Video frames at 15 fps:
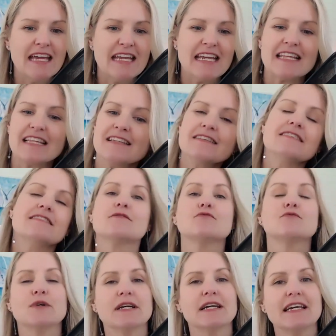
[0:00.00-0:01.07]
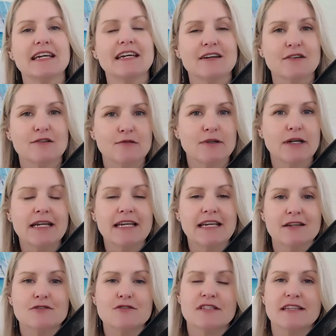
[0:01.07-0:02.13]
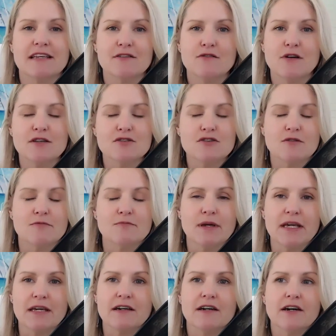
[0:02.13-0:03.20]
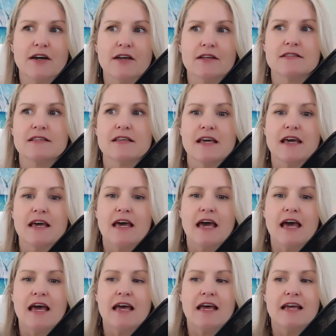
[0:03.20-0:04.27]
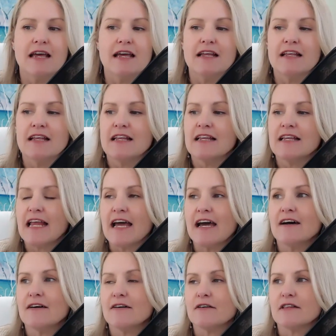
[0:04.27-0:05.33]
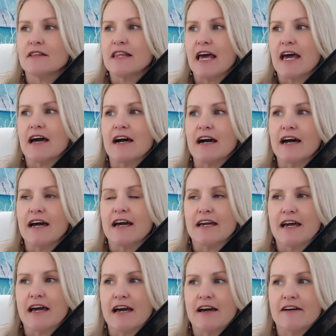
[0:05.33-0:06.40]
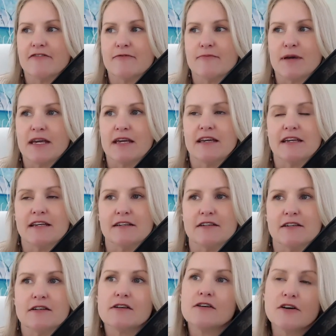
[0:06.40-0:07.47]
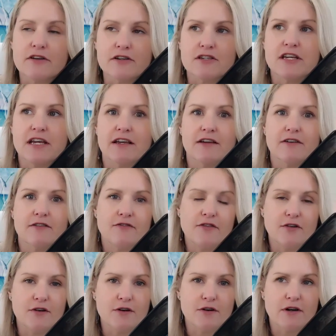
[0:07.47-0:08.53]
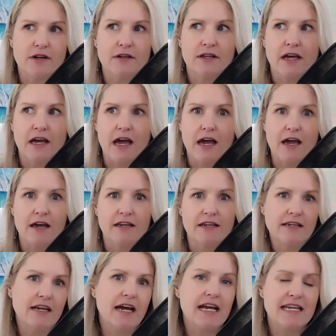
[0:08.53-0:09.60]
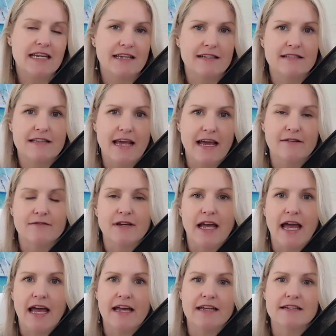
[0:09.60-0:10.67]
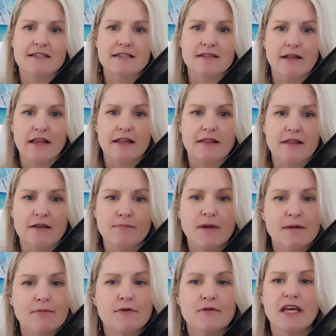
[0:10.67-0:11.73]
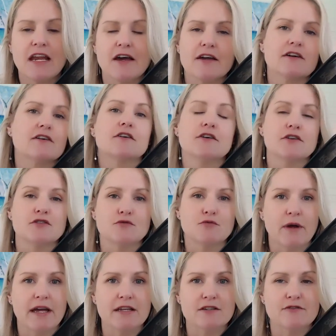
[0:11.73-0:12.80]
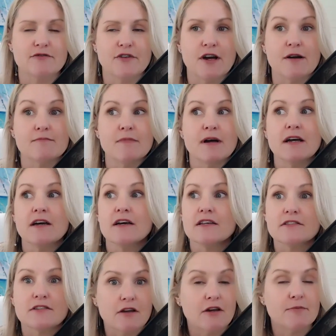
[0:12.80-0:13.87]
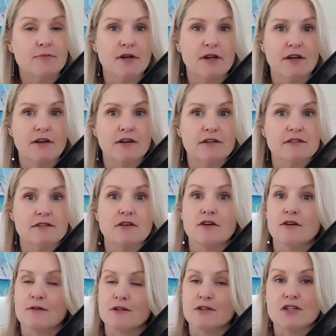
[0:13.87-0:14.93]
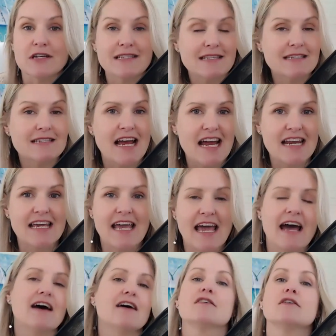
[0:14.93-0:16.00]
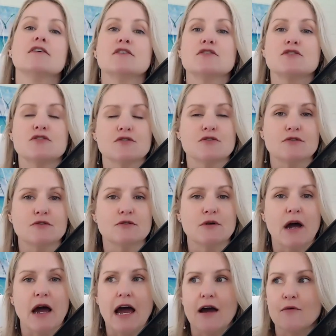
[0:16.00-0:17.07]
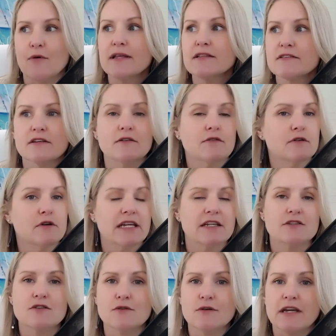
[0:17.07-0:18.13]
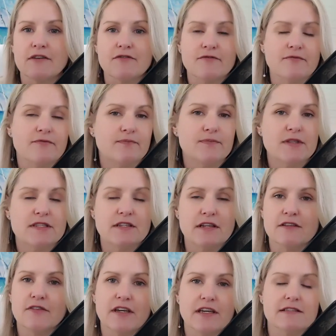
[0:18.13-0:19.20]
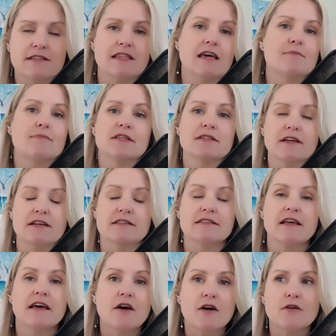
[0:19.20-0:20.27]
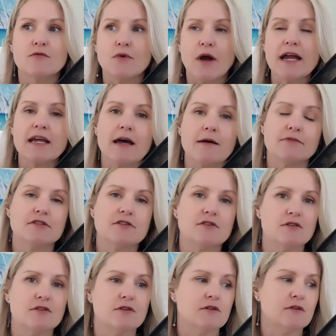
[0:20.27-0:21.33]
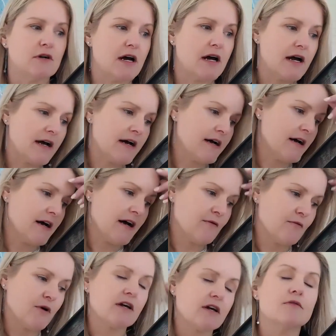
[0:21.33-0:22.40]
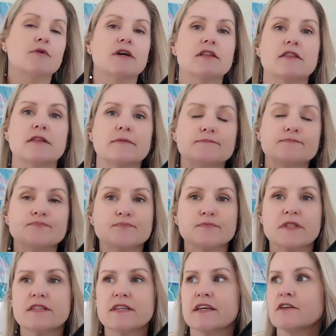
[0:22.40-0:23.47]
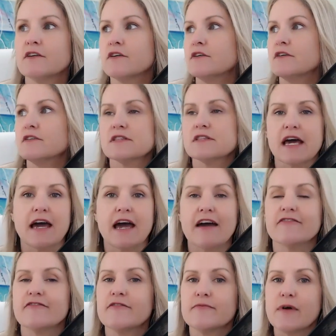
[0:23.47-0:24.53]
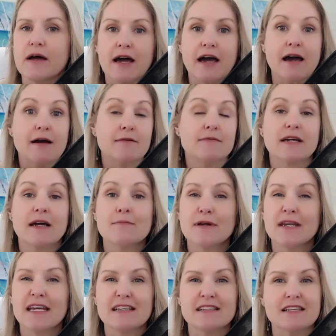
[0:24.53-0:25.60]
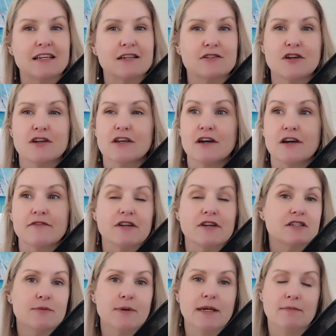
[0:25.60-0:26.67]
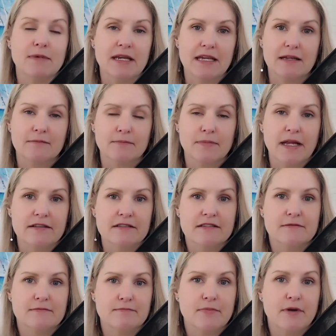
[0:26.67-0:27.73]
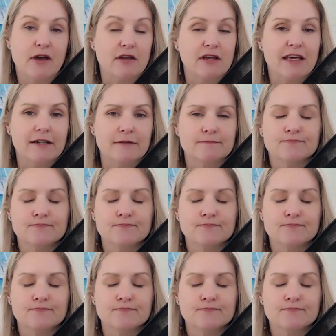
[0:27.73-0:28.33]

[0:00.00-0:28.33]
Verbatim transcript: And this is a really, really interesting question because now that I have been coaching for uh, nine years now, and the people that I coach range from solopreneurs who are just starting out to uh, ones that are already doing six figures in their business, right up to uh, I work with CEOs that have uh, companies that are turning over 20 million plus per year.